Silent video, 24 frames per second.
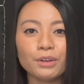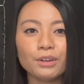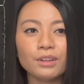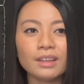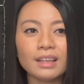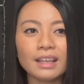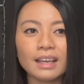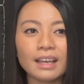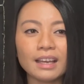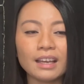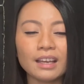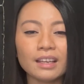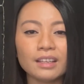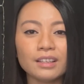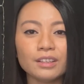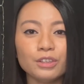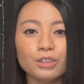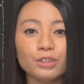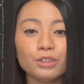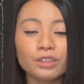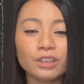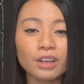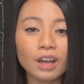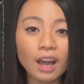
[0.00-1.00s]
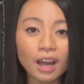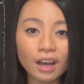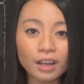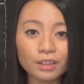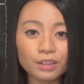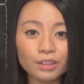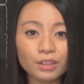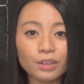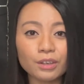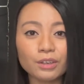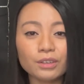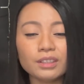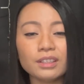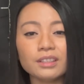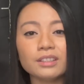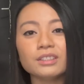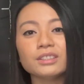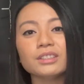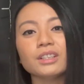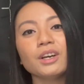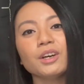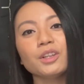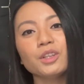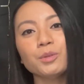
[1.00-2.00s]
that you're not alone, and
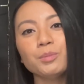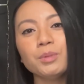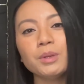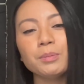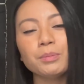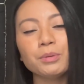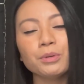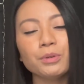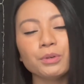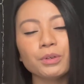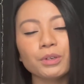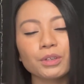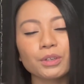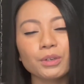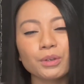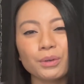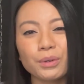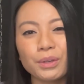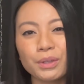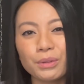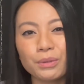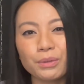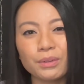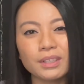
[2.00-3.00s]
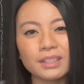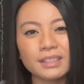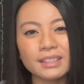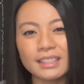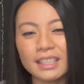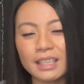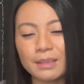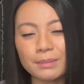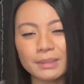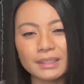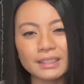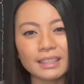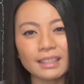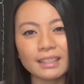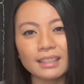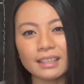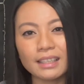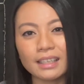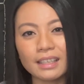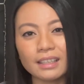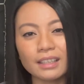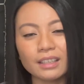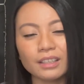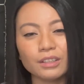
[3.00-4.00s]
there's other people who are going through the same exact
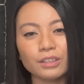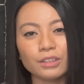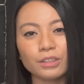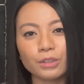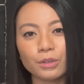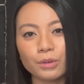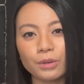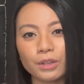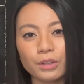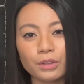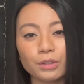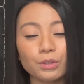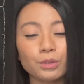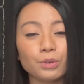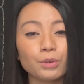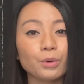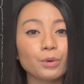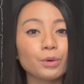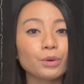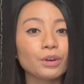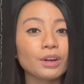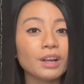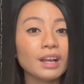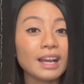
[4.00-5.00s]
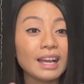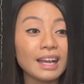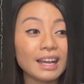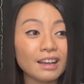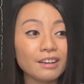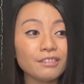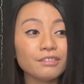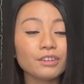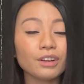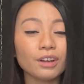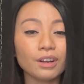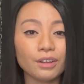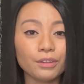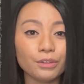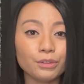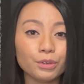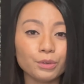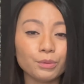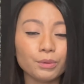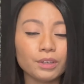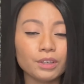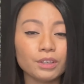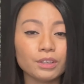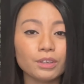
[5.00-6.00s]
thing that you're going through, or have gone
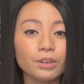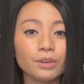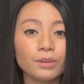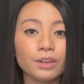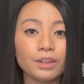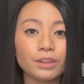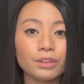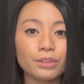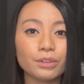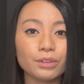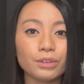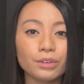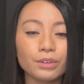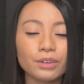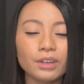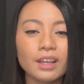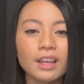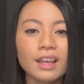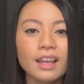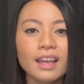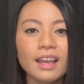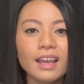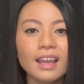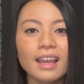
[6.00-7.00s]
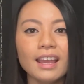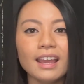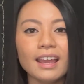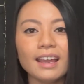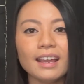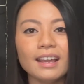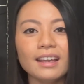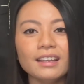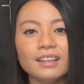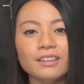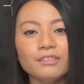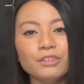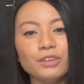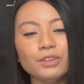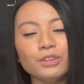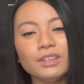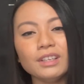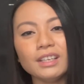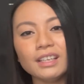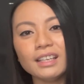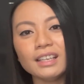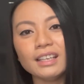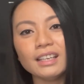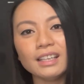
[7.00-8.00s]
through what you're going through. And if you
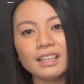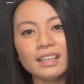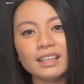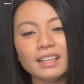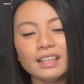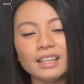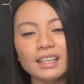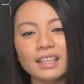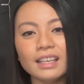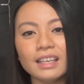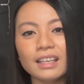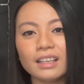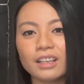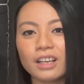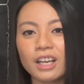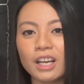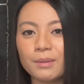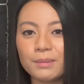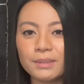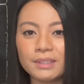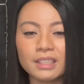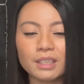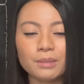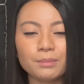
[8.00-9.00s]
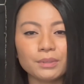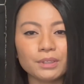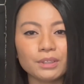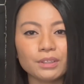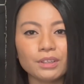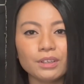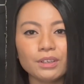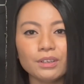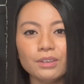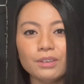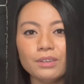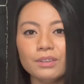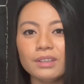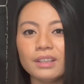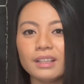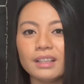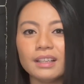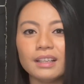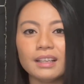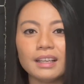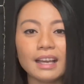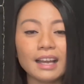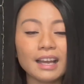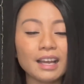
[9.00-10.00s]
need anything, comment down below.
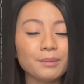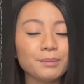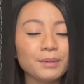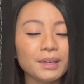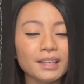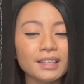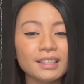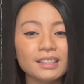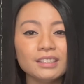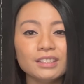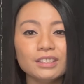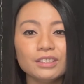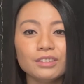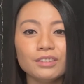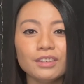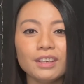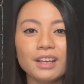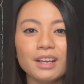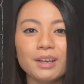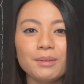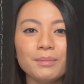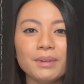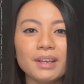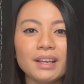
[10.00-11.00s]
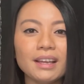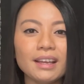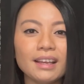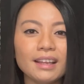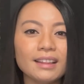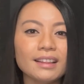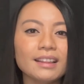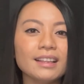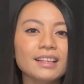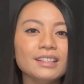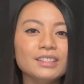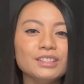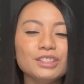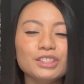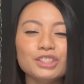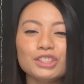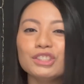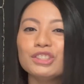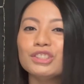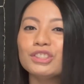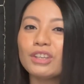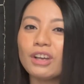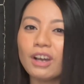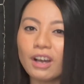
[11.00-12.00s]
Add me on Instagram, and let's
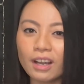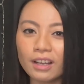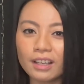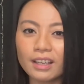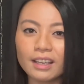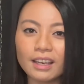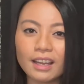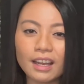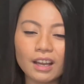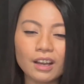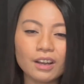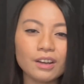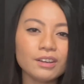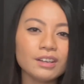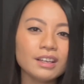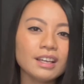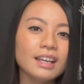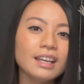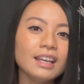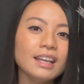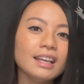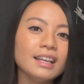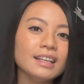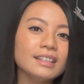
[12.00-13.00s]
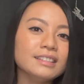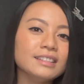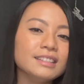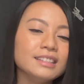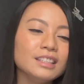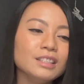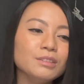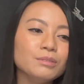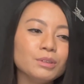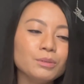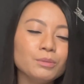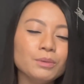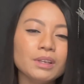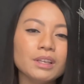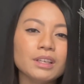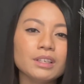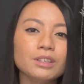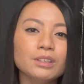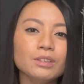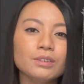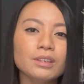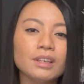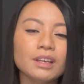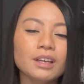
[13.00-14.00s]
just talk it out and see what we can
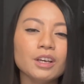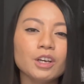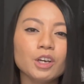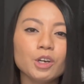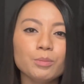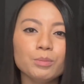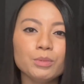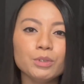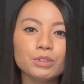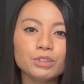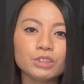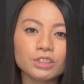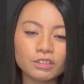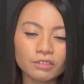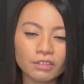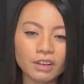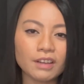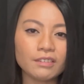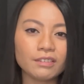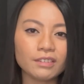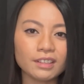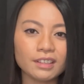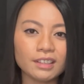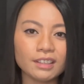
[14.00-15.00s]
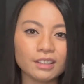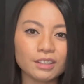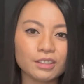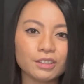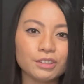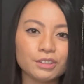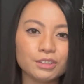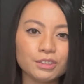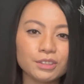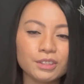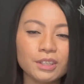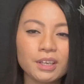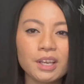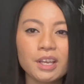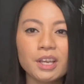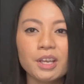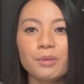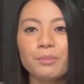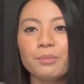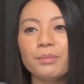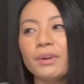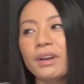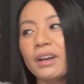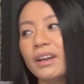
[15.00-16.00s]
do to help you survive clinicals.
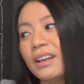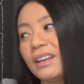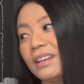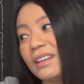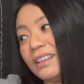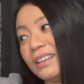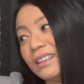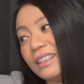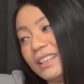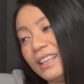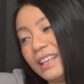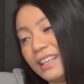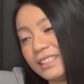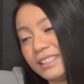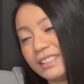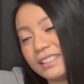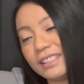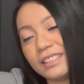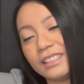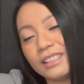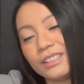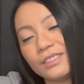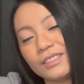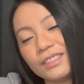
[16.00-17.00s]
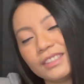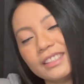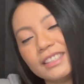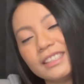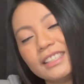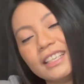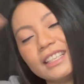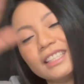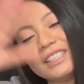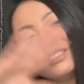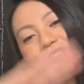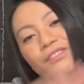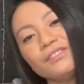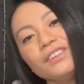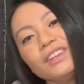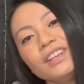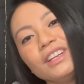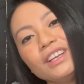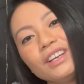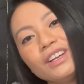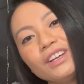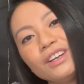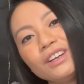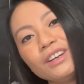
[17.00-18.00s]
But yes, this was today's
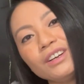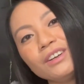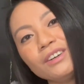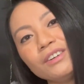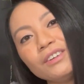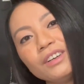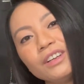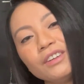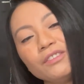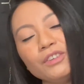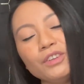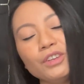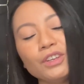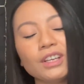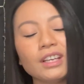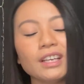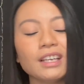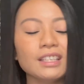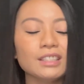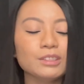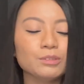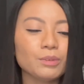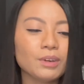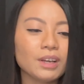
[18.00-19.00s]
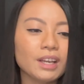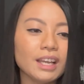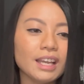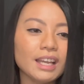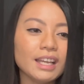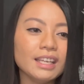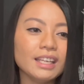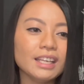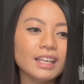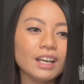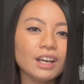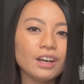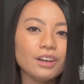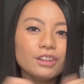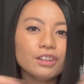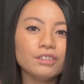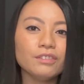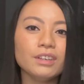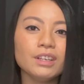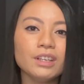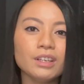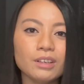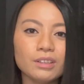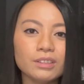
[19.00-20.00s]
video. If you guys want any other
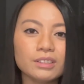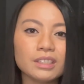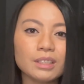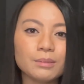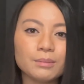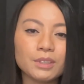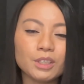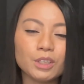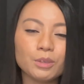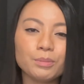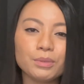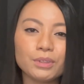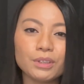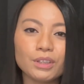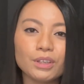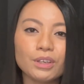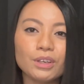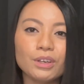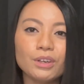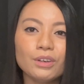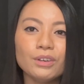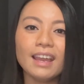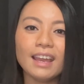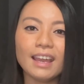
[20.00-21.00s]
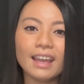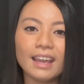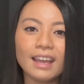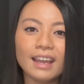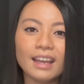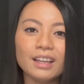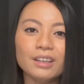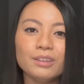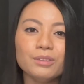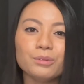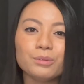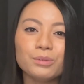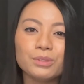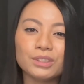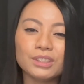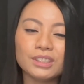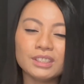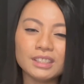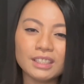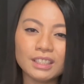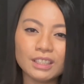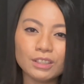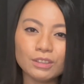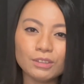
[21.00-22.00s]
videos, let me know below, and we'll
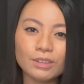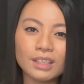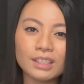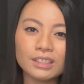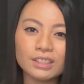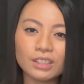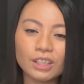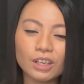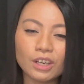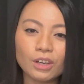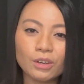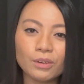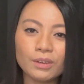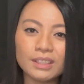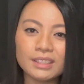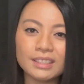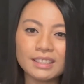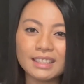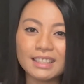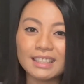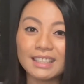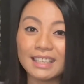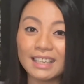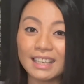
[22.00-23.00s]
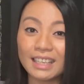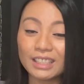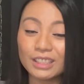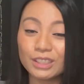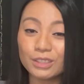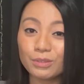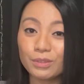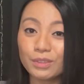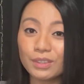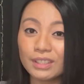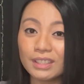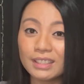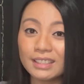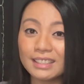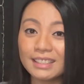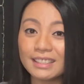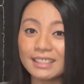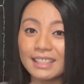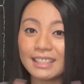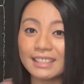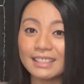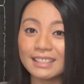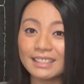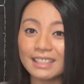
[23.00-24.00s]
see you as always in the next one.
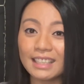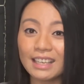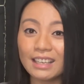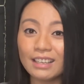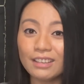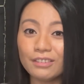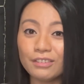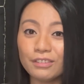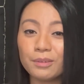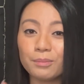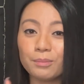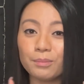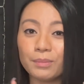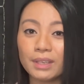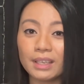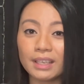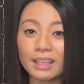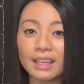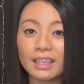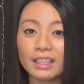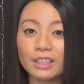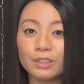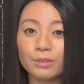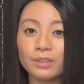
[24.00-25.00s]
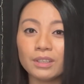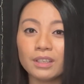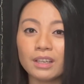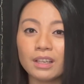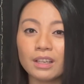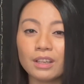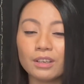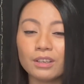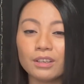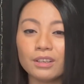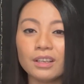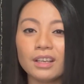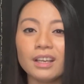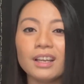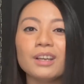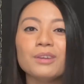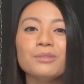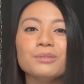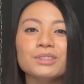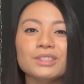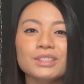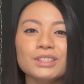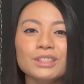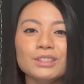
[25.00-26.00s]
Stay safe, be kind to one another,
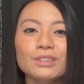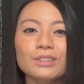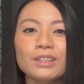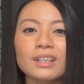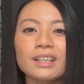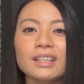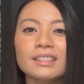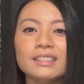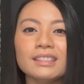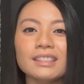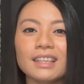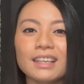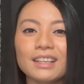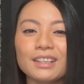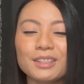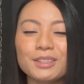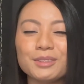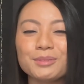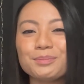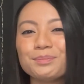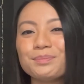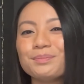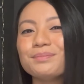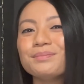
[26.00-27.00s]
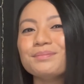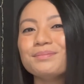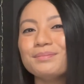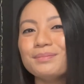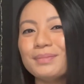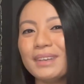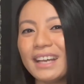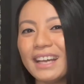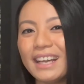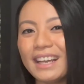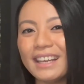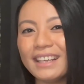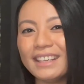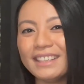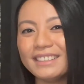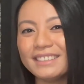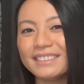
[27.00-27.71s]
and we'll see you guys later. Bye.